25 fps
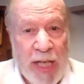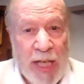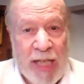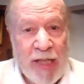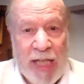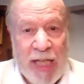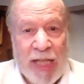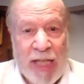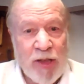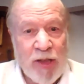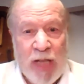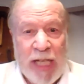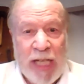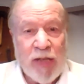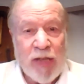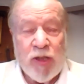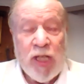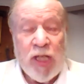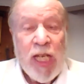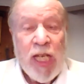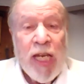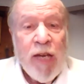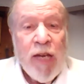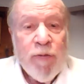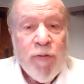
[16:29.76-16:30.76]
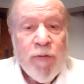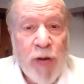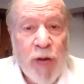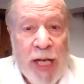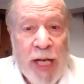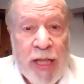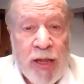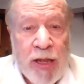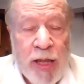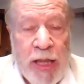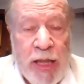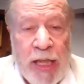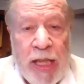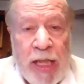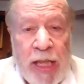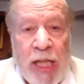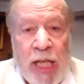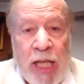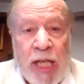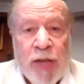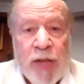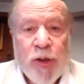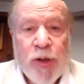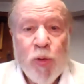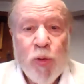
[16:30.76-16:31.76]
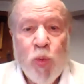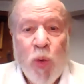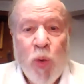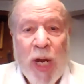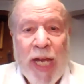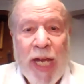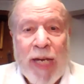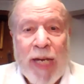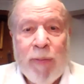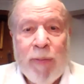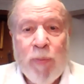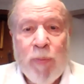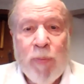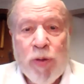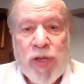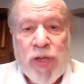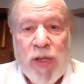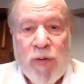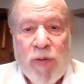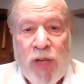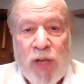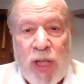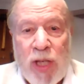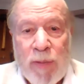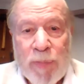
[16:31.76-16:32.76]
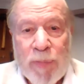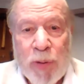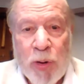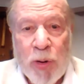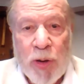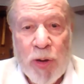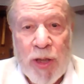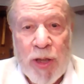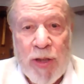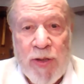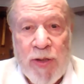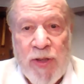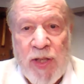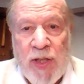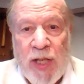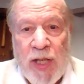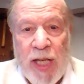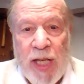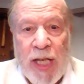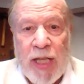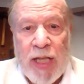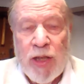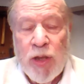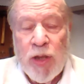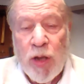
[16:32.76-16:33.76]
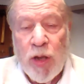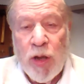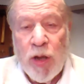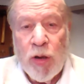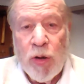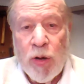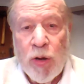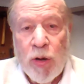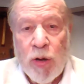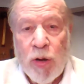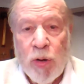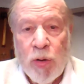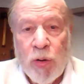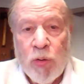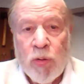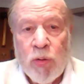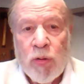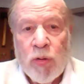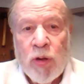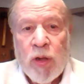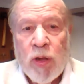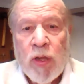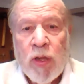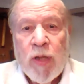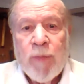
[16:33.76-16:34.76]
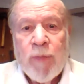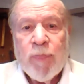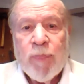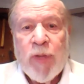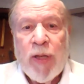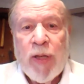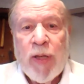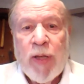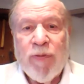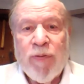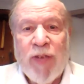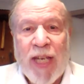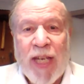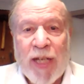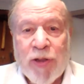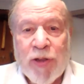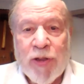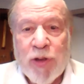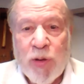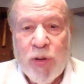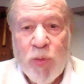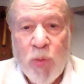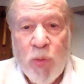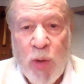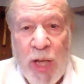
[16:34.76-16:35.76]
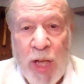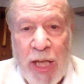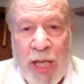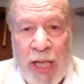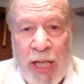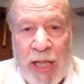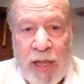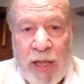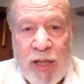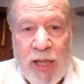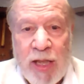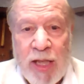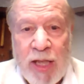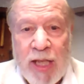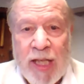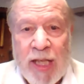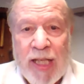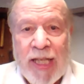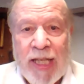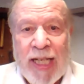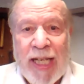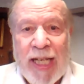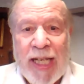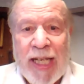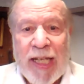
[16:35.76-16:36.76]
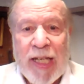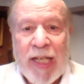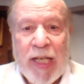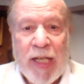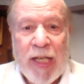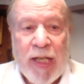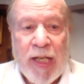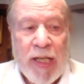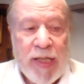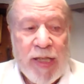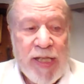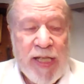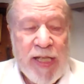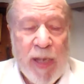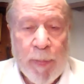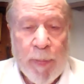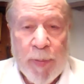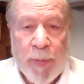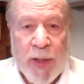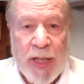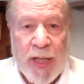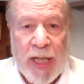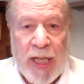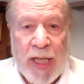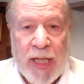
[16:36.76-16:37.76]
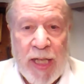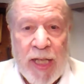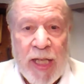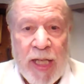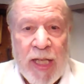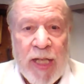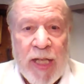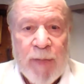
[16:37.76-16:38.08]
and and and mm-hmm. frankly, the way most of the employers that I know evaluate an uh, uh, somebody,